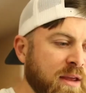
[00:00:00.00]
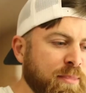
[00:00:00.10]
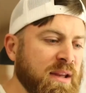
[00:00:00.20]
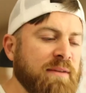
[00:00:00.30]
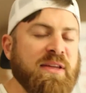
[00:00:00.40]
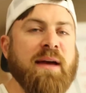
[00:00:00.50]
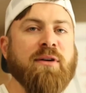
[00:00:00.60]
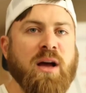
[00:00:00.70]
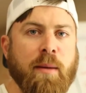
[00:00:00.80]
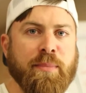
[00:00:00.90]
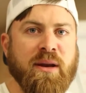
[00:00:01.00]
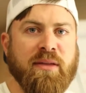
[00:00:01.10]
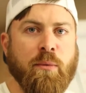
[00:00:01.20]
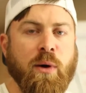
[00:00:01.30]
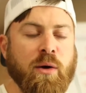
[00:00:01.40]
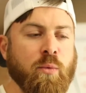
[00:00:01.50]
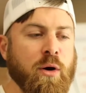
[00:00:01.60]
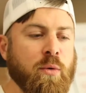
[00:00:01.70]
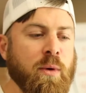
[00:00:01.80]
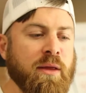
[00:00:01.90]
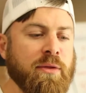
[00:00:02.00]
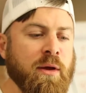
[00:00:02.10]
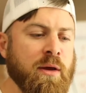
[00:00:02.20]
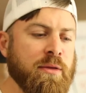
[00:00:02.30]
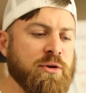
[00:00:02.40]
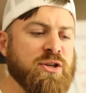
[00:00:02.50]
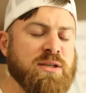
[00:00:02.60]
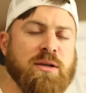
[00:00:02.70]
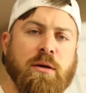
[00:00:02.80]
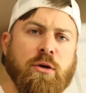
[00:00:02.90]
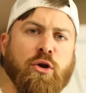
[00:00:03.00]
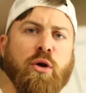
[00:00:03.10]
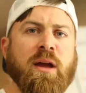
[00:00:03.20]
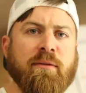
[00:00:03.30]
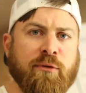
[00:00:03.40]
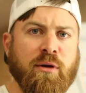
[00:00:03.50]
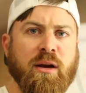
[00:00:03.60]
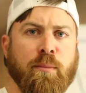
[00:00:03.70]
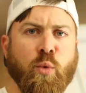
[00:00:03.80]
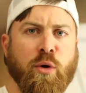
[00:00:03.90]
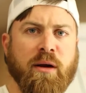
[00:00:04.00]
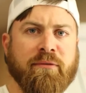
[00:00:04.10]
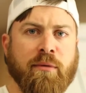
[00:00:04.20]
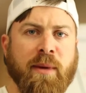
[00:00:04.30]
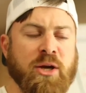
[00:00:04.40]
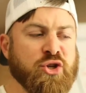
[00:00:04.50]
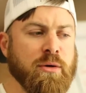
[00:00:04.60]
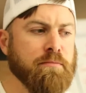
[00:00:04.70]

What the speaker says: They believe they have a company they want to work with. They're just looking for a little more information.